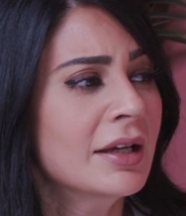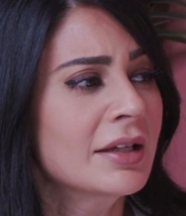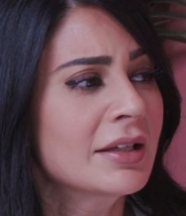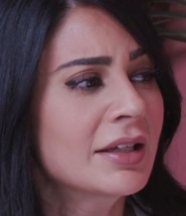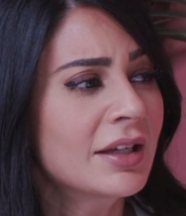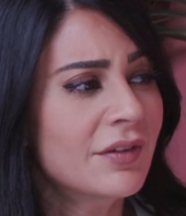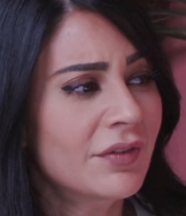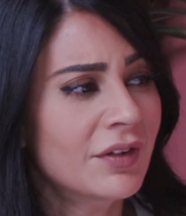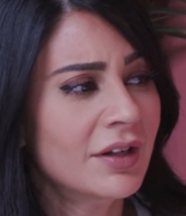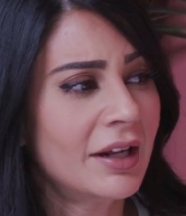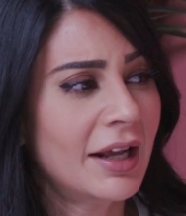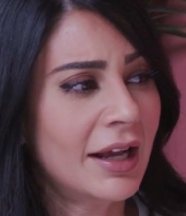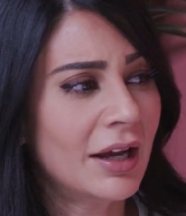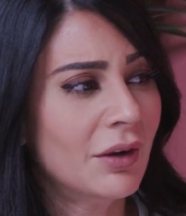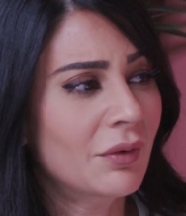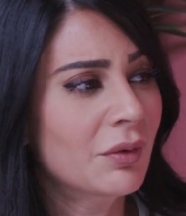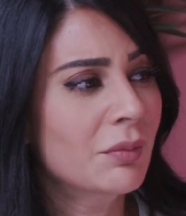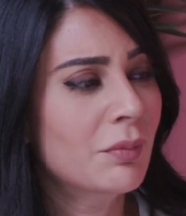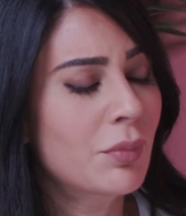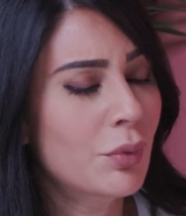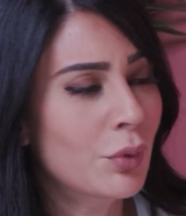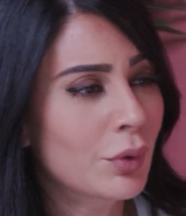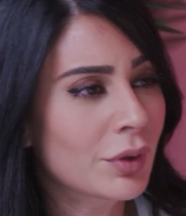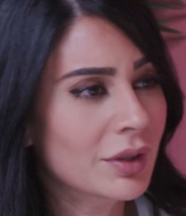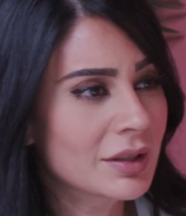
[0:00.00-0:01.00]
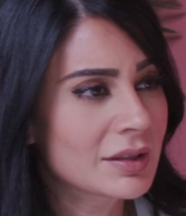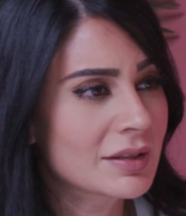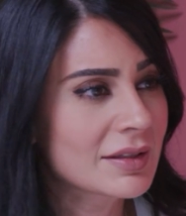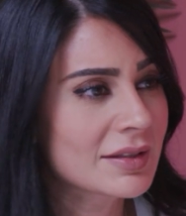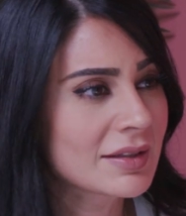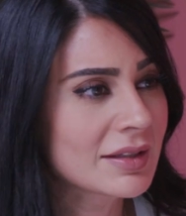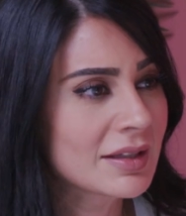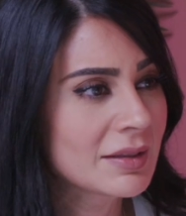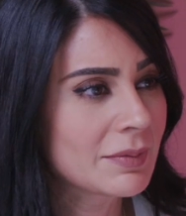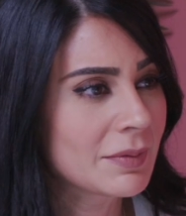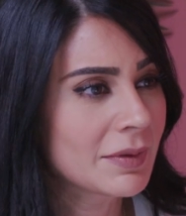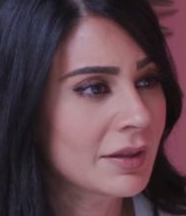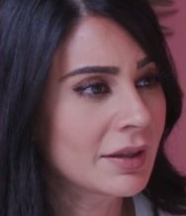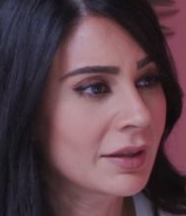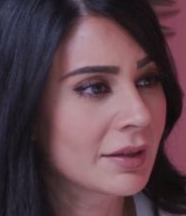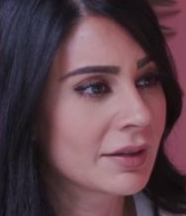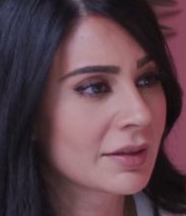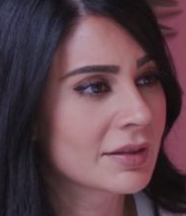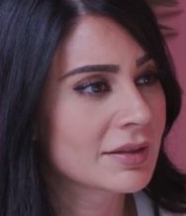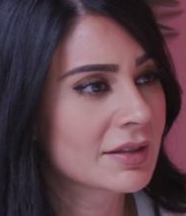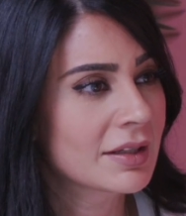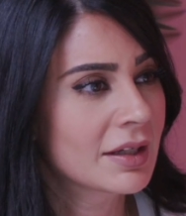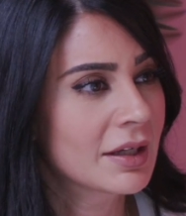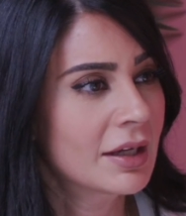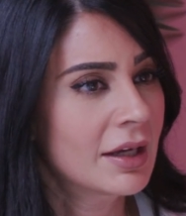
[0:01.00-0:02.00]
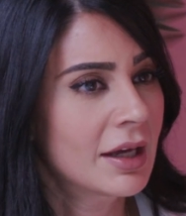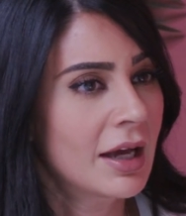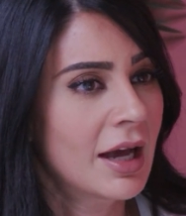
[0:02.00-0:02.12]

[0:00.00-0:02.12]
given how important sleep is,